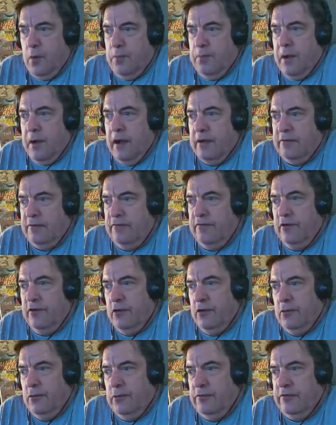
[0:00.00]
box
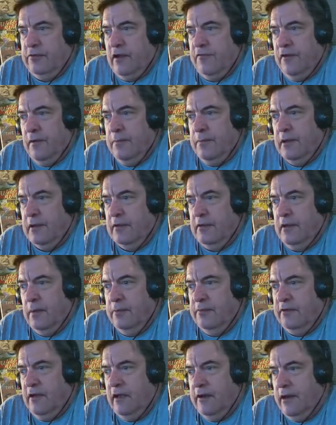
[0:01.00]
filled with stuff I picked up
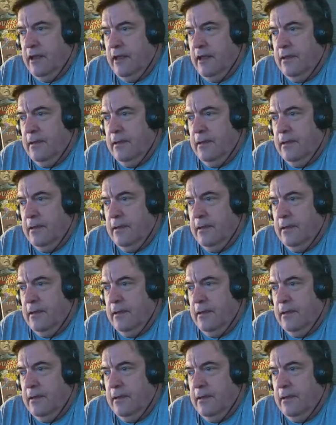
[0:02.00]
Sunday.